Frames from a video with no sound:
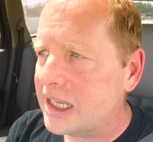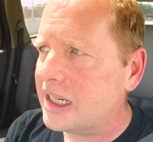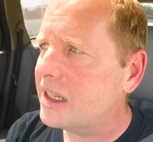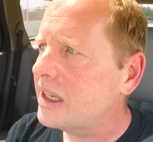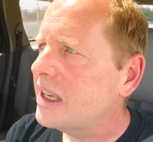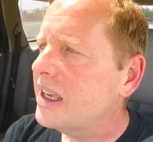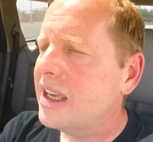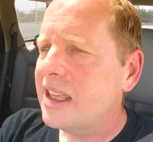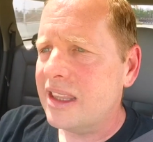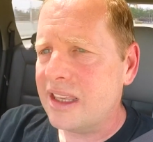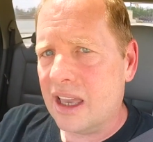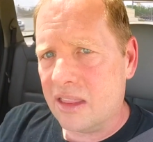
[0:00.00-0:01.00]
need
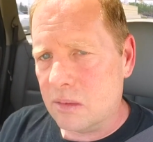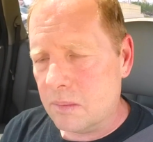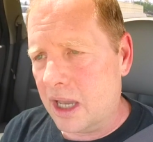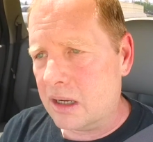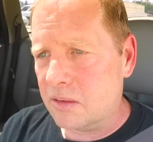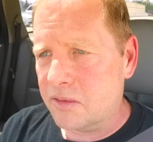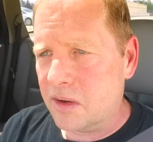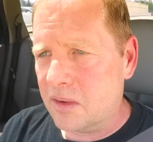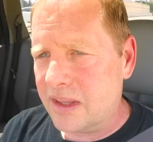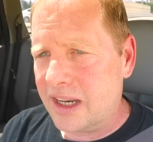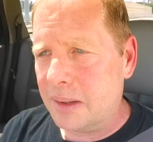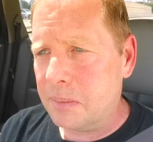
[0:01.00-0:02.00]
the other
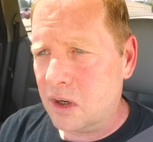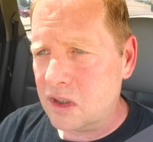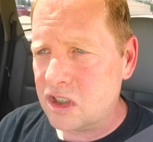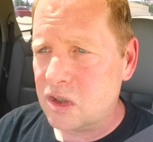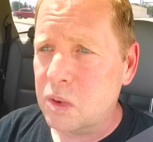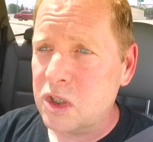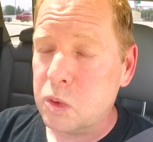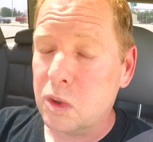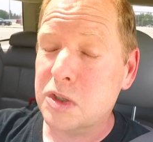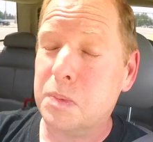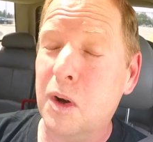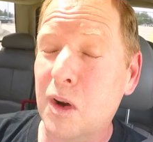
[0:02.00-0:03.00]
microphone that I purchased, which
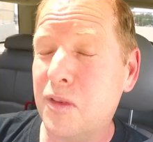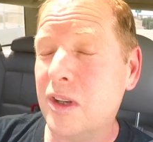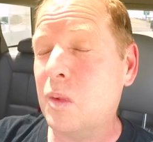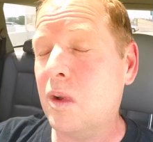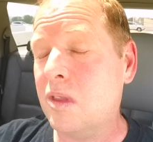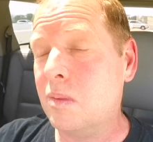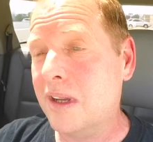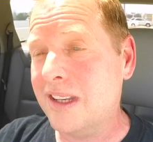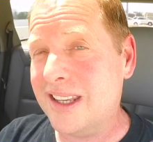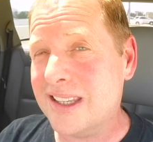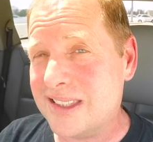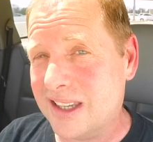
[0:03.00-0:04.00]
works perfect with my
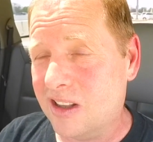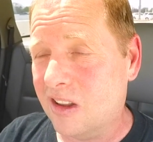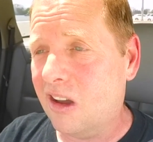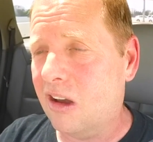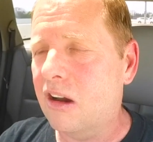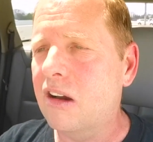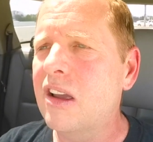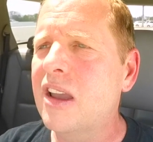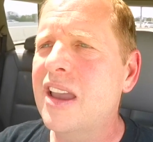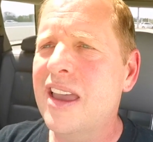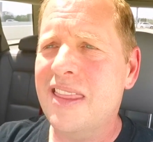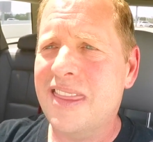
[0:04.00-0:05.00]

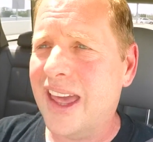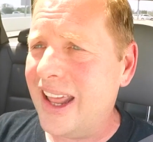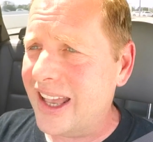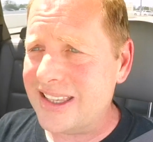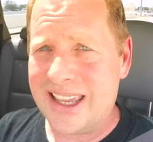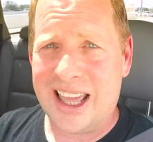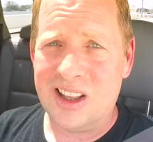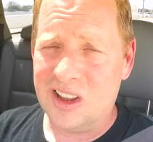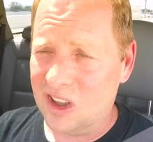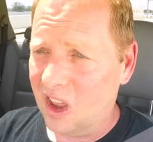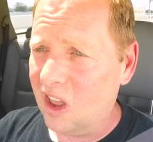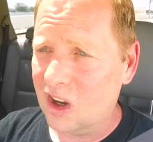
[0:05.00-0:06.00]
DSLR. That has that
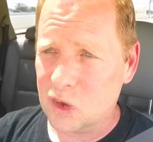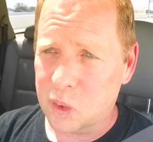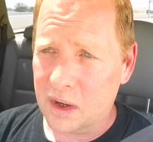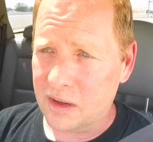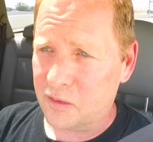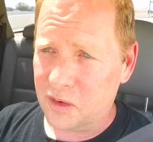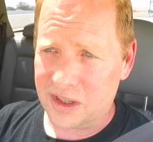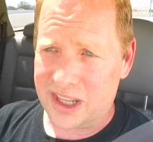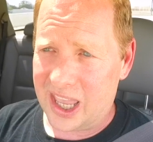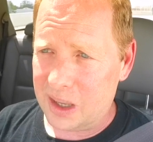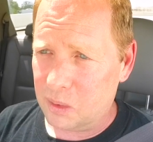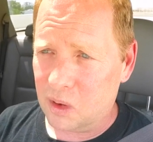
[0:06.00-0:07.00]
long
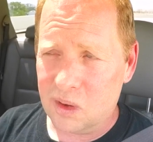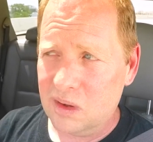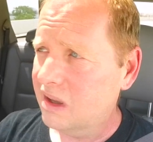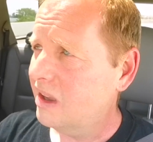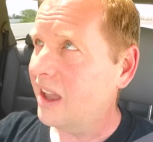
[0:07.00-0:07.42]
20-foot cable.